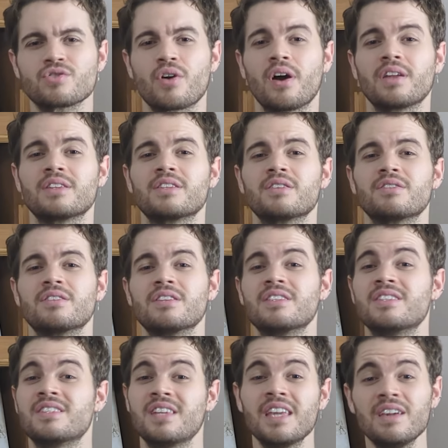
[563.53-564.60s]
trying to
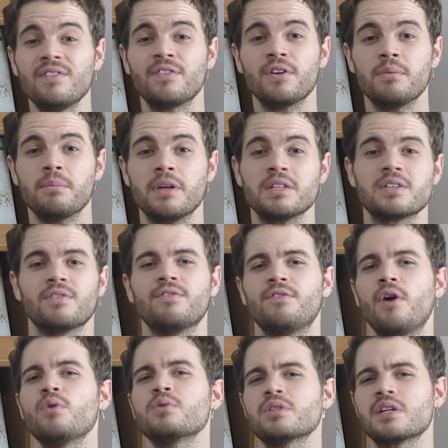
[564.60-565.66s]
deceive them into
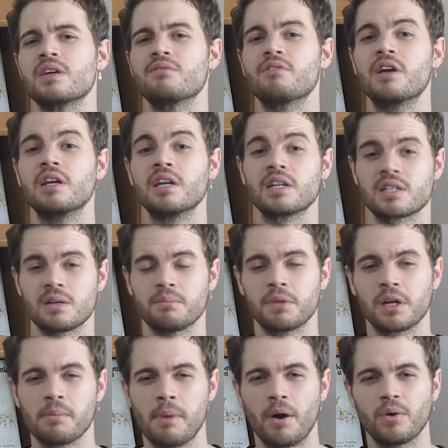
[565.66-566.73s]
falsely reading
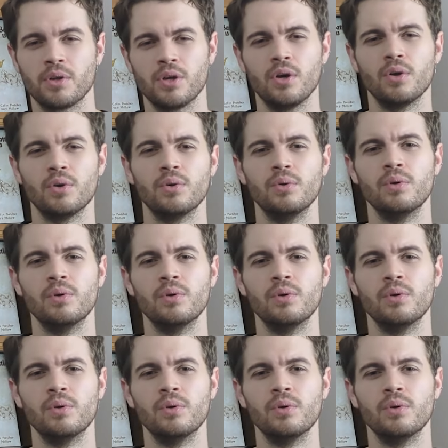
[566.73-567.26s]
something about you.